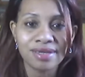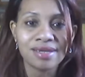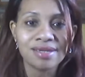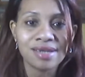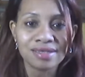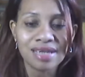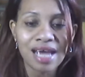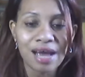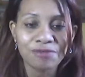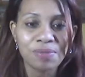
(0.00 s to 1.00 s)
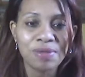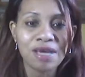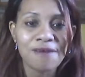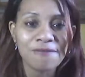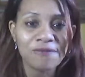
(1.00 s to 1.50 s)
it doesn't have to be
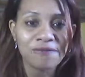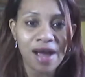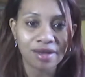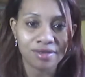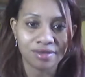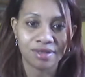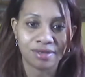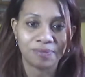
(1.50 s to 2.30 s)
a factor